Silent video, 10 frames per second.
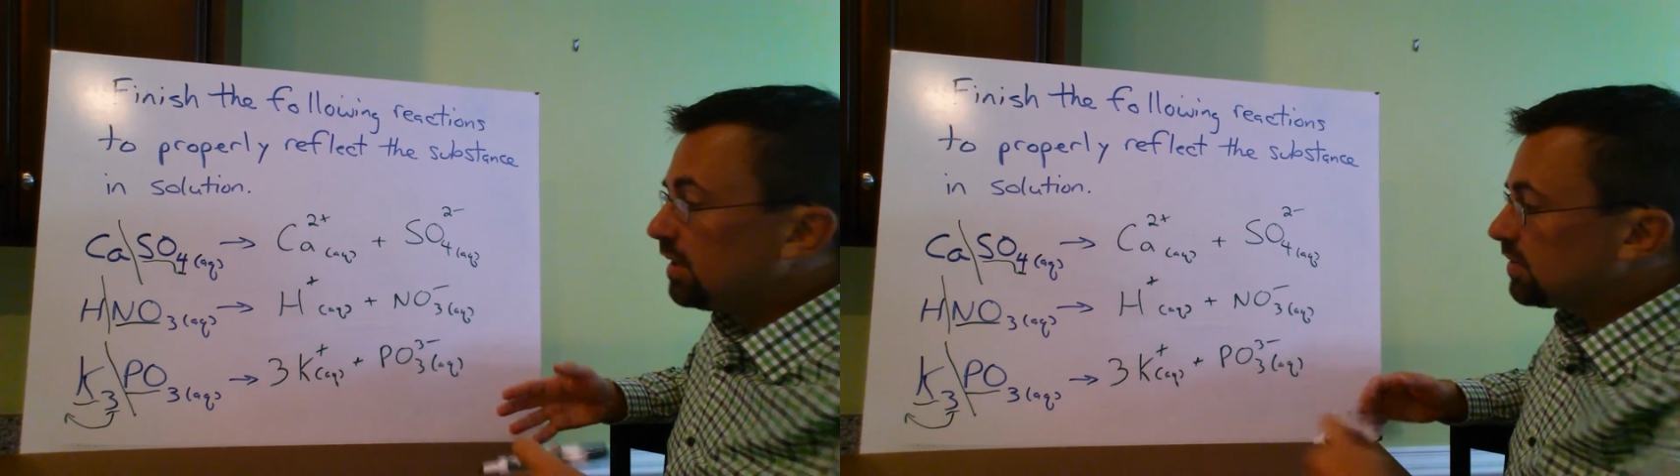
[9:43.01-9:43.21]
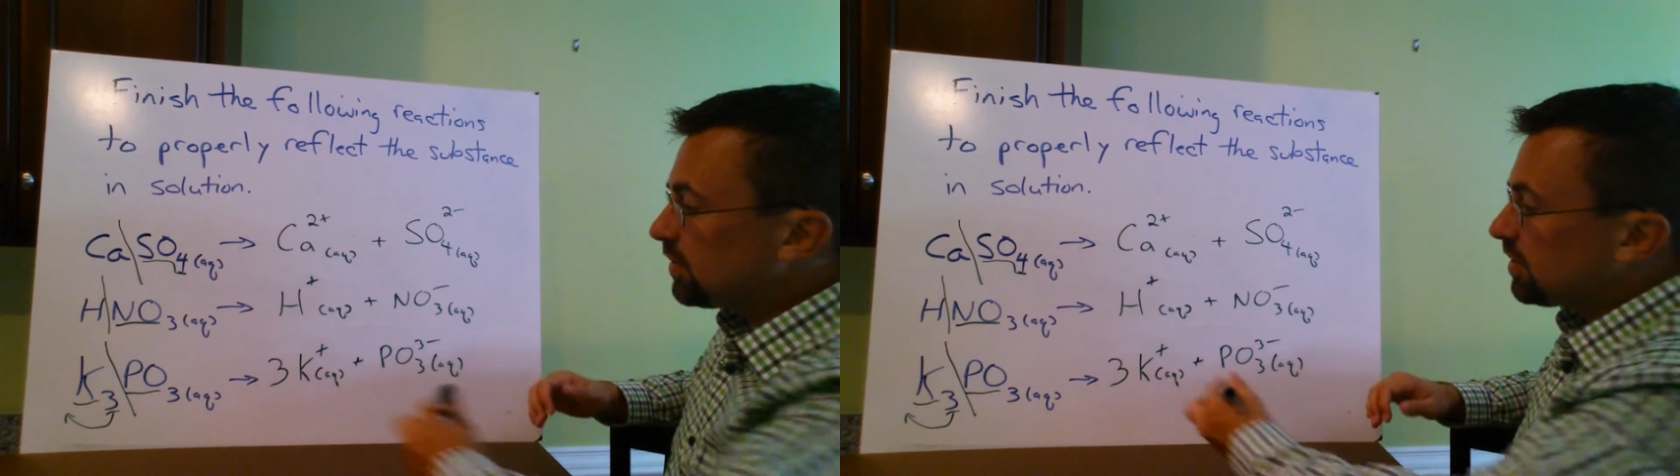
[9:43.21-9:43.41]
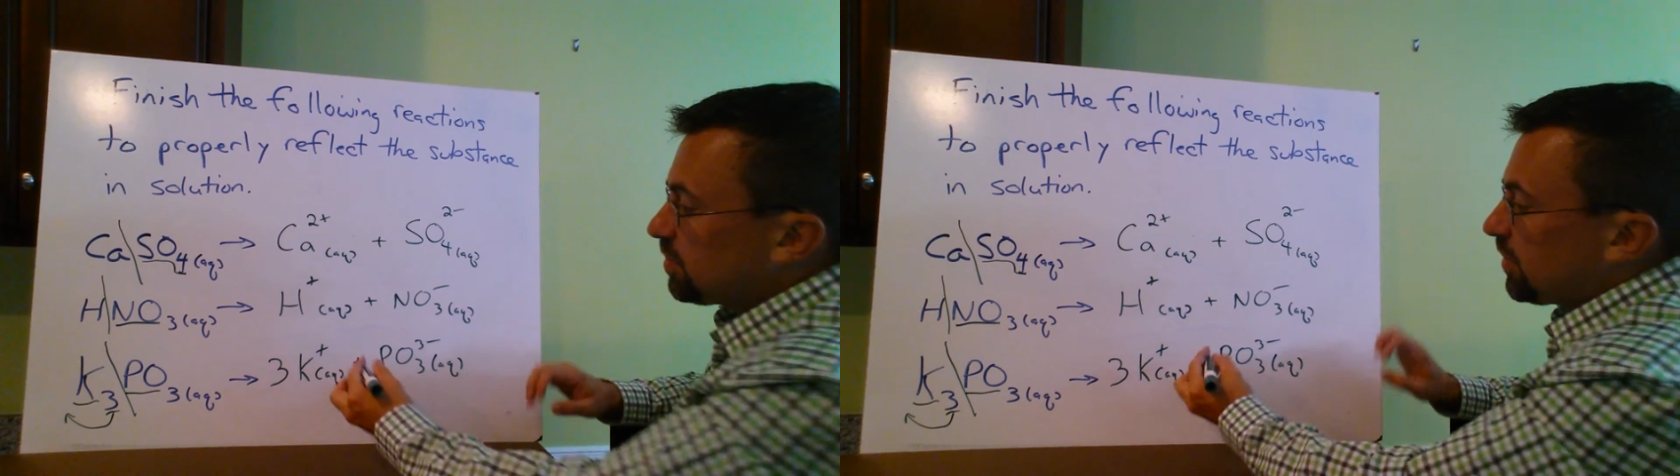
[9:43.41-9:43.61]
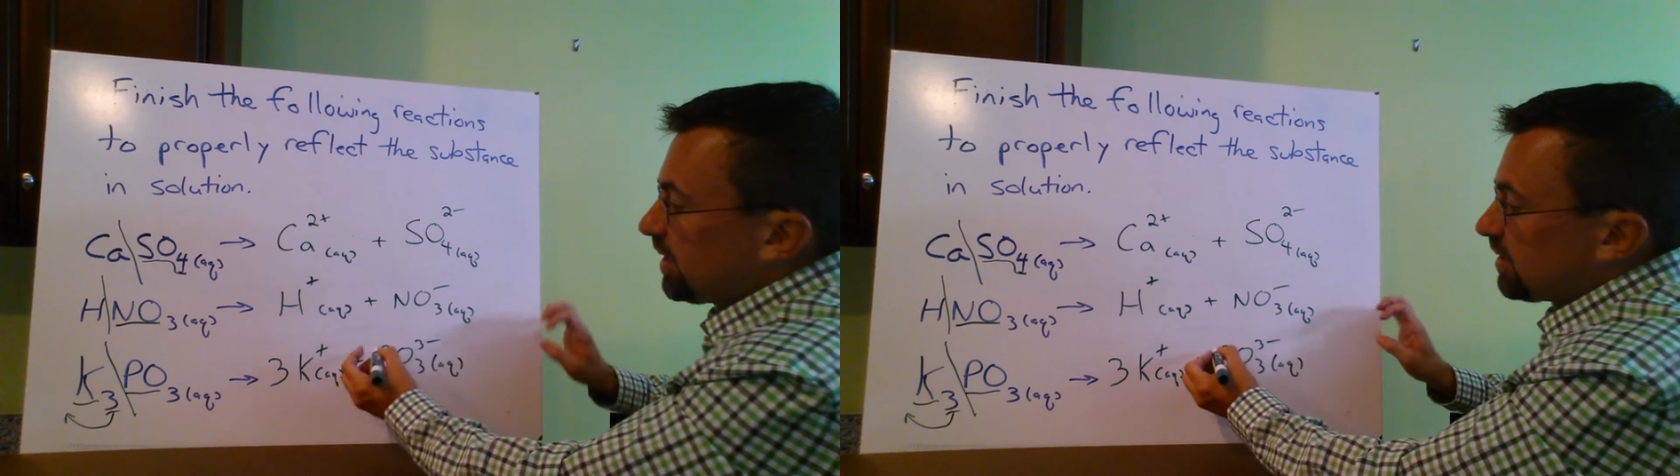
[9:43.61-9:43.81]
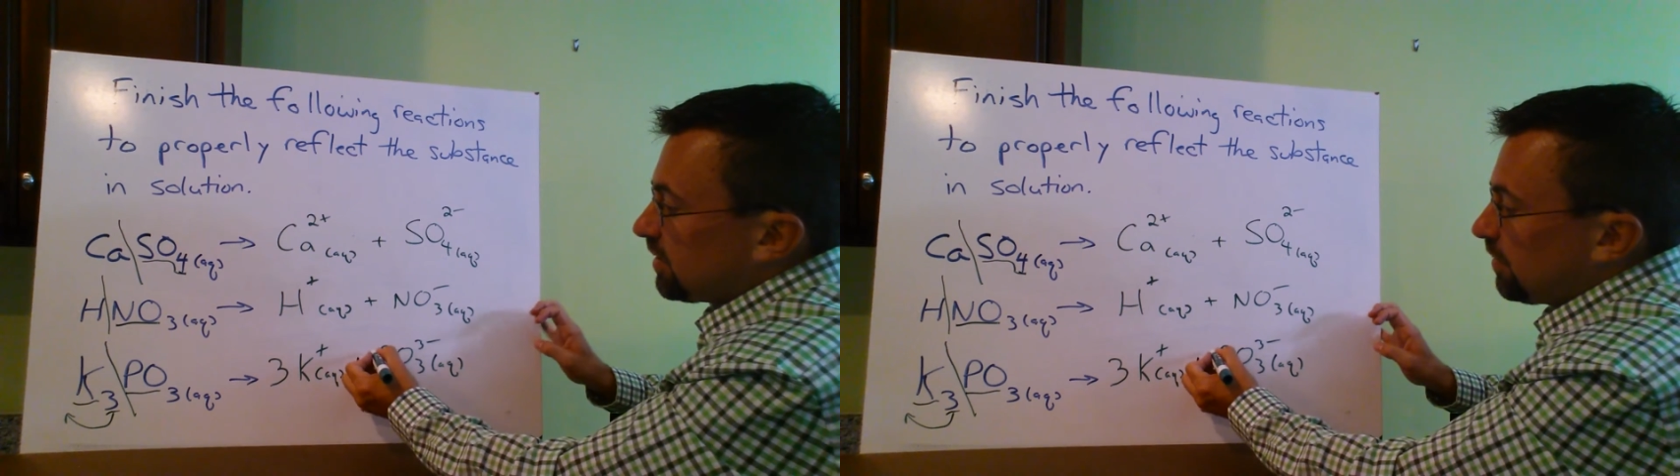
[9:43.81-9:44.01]
So this
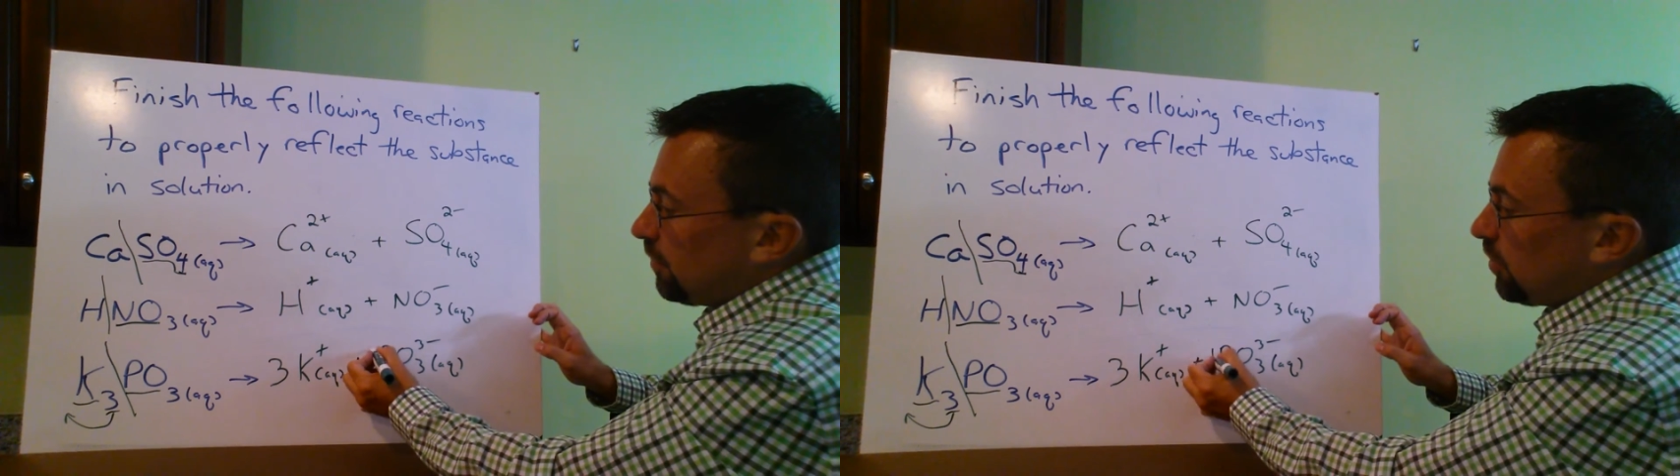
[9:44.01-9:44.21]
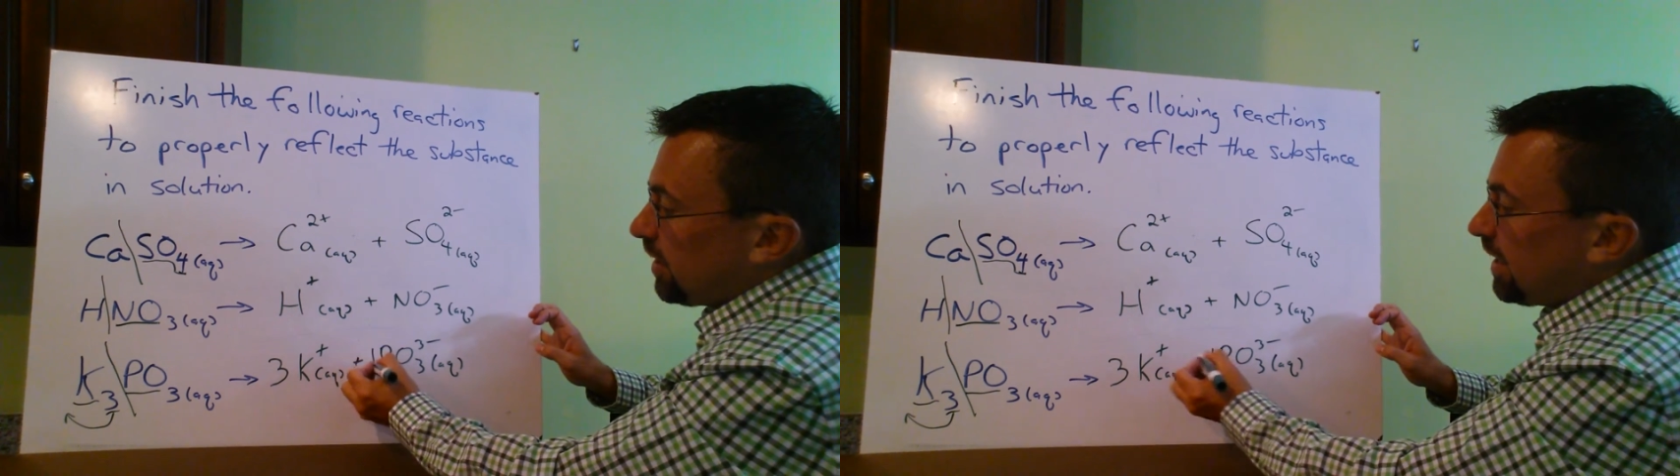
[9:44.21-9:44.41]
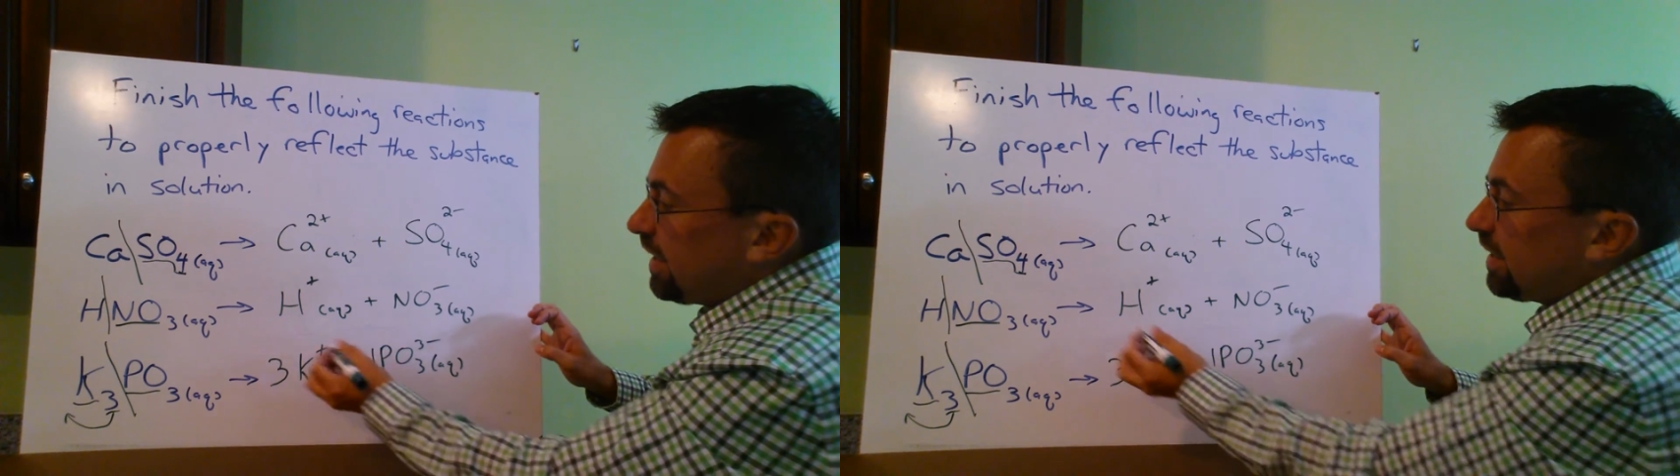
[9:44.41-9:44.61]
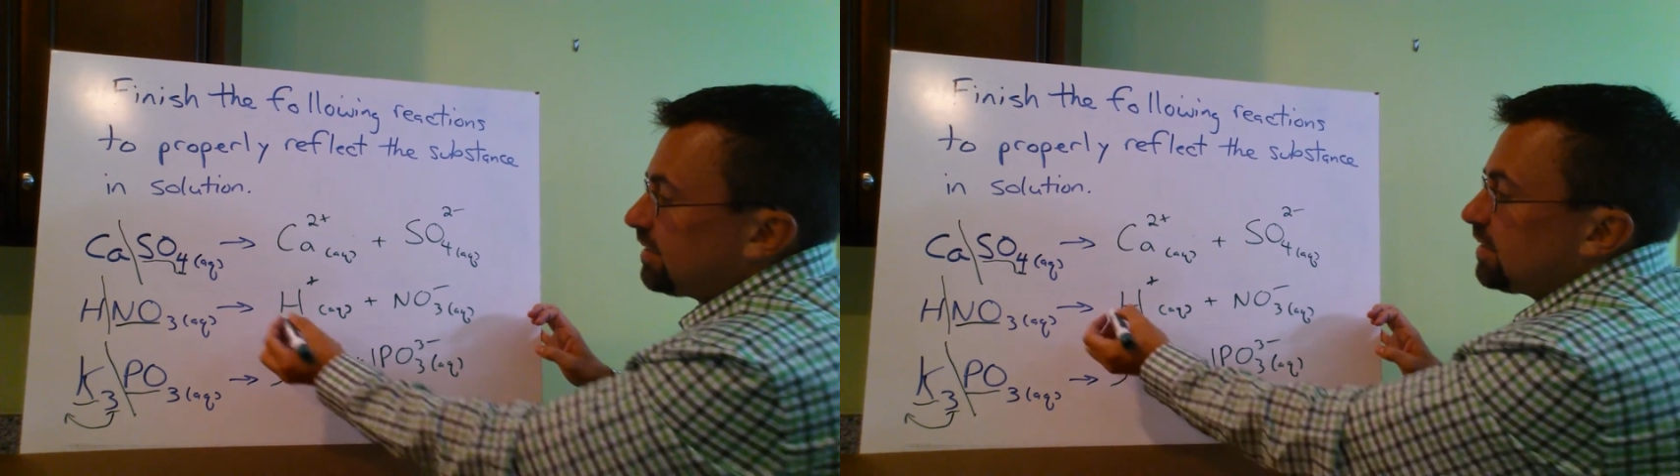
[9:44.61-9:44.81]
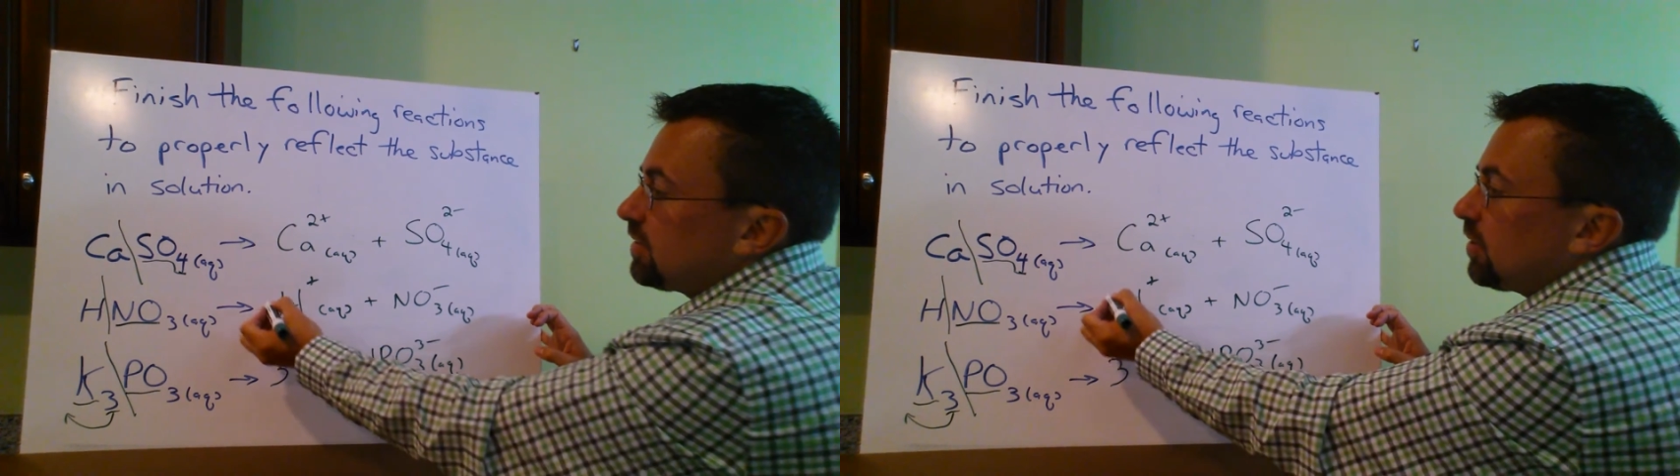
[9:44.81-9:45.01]
breaks into 4
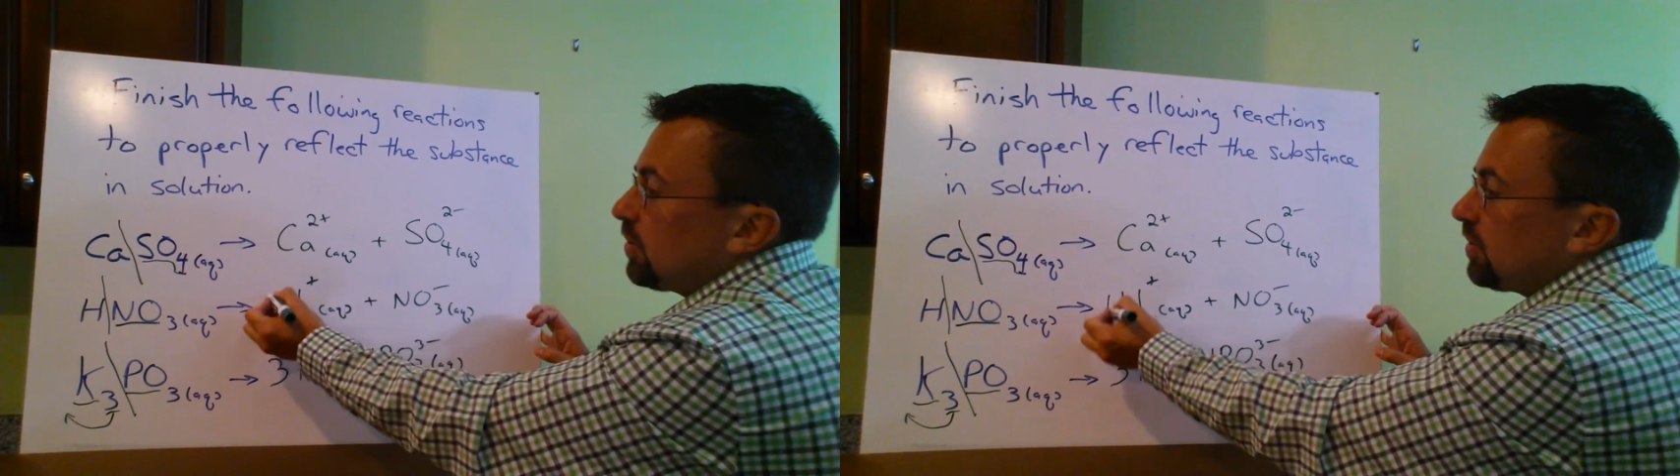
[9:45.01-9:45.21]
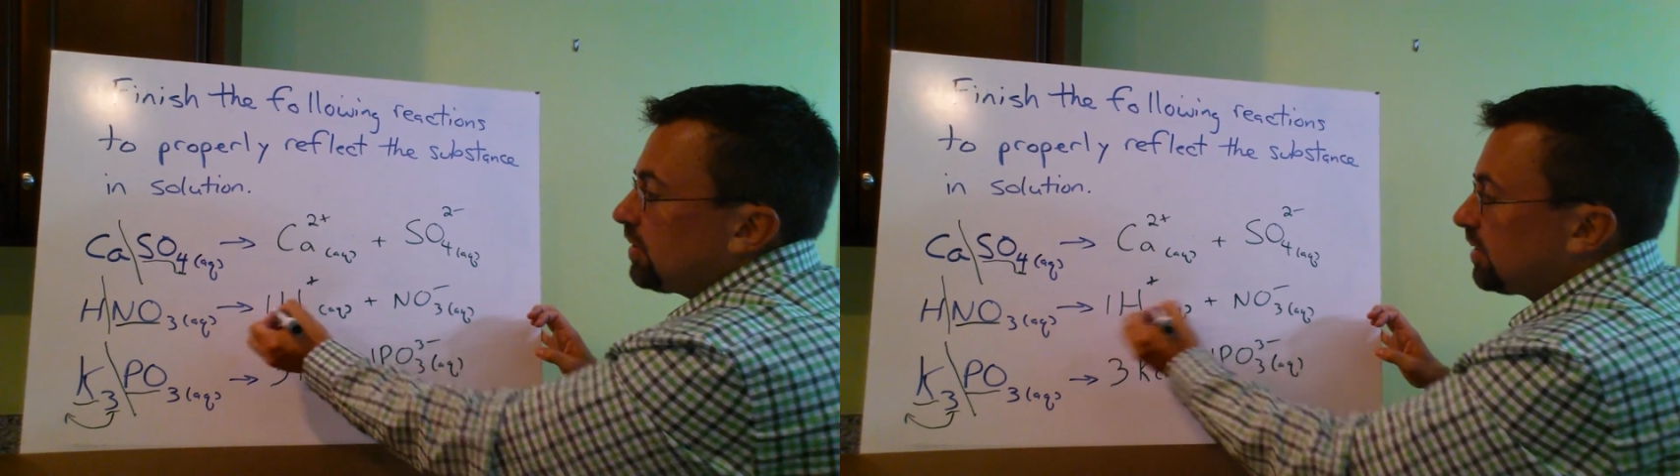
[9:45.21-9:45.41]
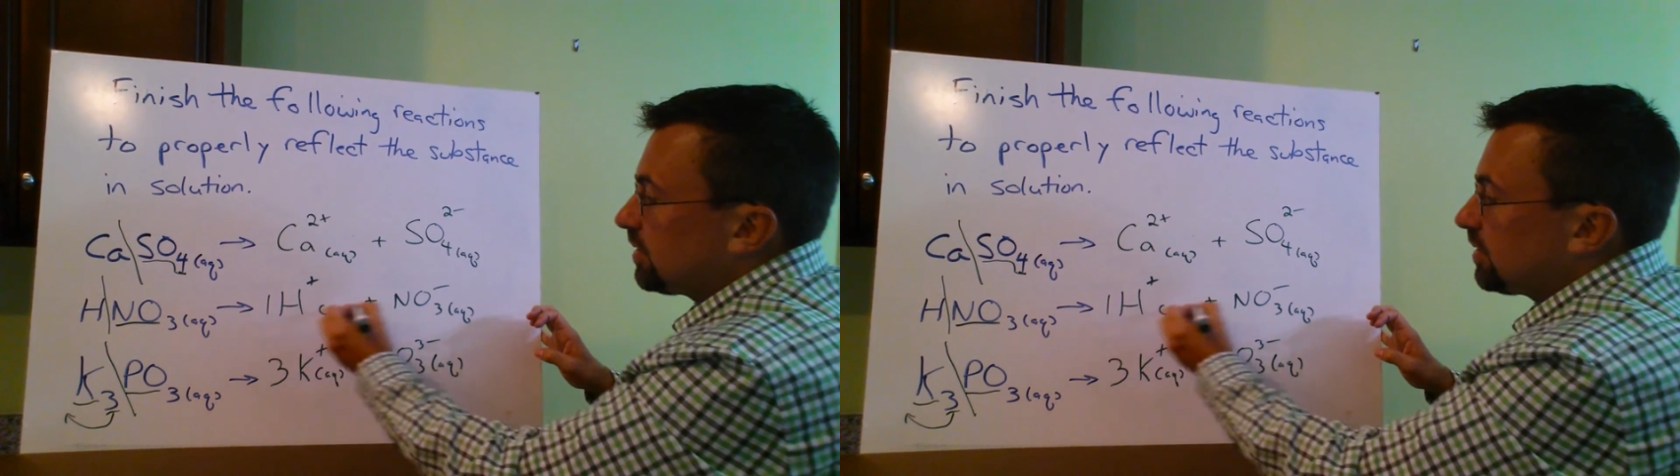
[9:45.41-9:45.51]
ions in total.